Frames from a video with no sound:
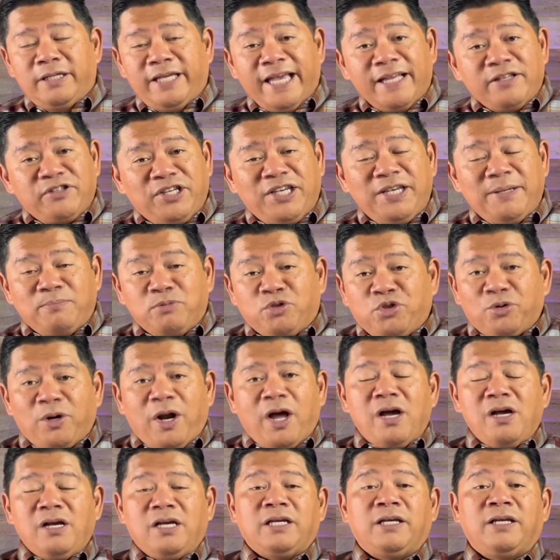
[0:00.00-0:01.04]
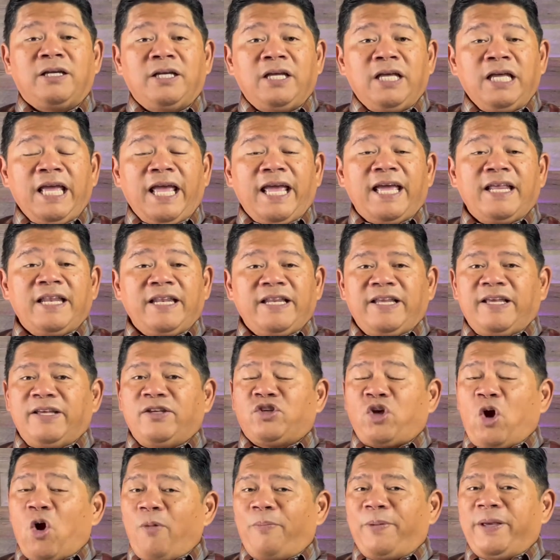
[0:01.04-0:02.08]
him drunk. And
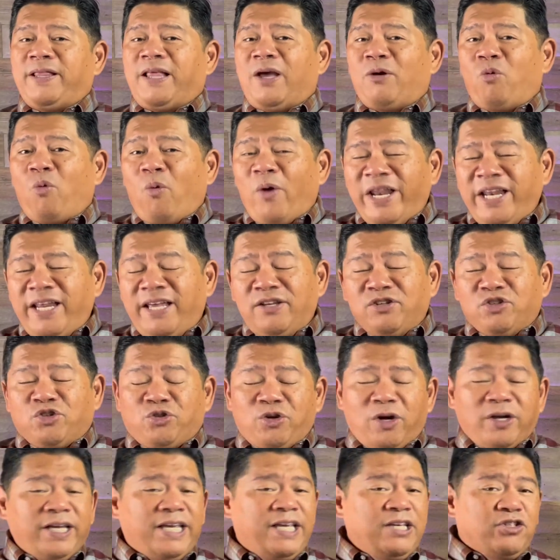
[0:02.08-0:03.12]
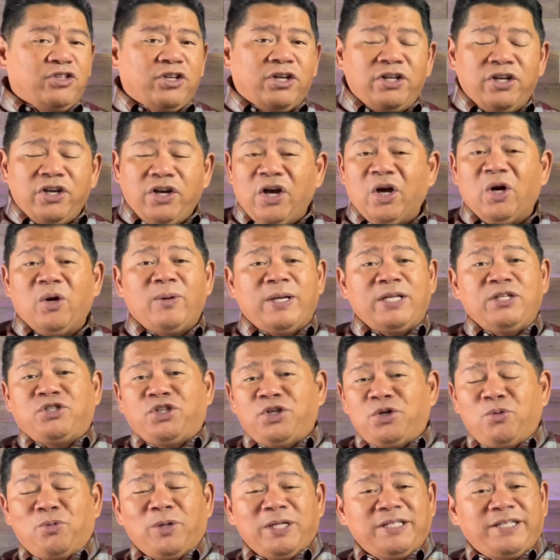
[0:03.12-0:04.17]
he's hoping that when he's drunk, he's going to go and
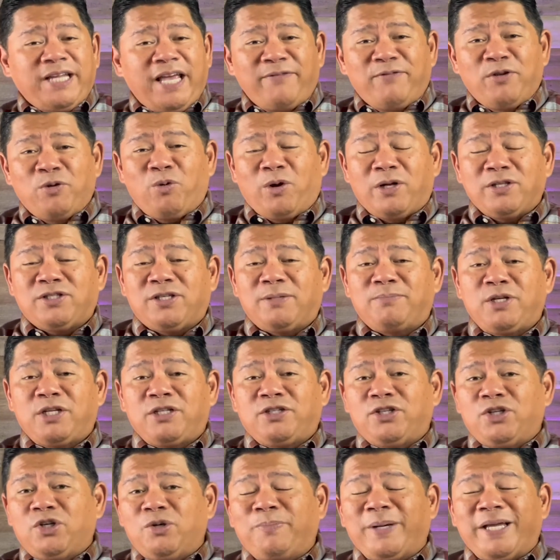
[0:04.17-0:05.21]
do what David wants him to do.